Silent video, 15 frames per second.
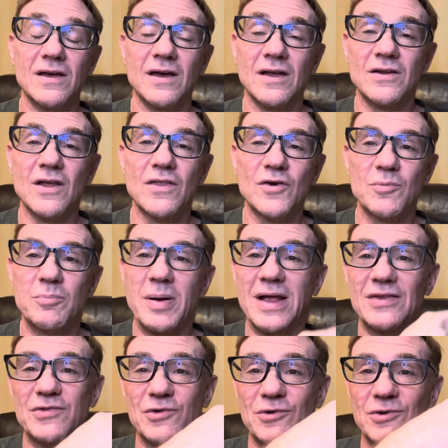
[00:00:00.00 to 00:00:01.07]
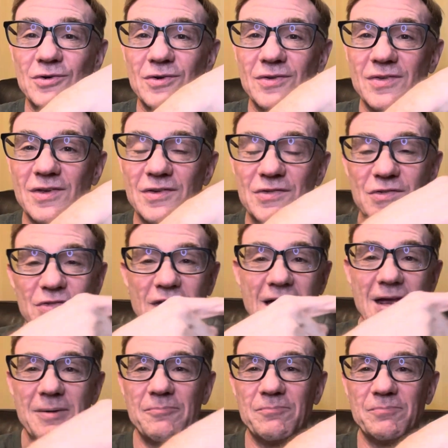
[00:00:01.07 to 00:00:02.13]
Another pencil, the
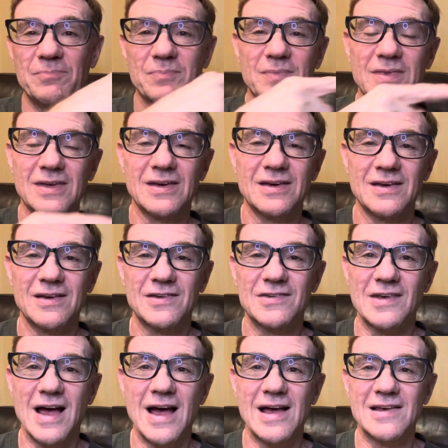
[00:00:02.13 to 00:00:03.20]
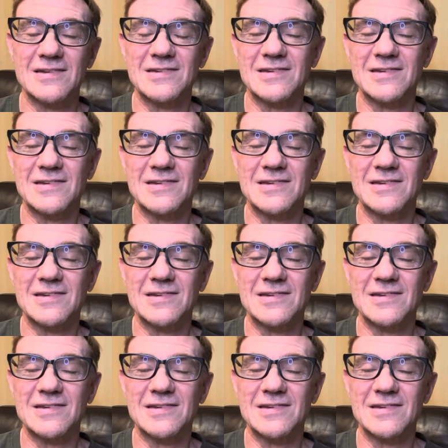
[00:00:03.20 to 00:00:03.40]
same size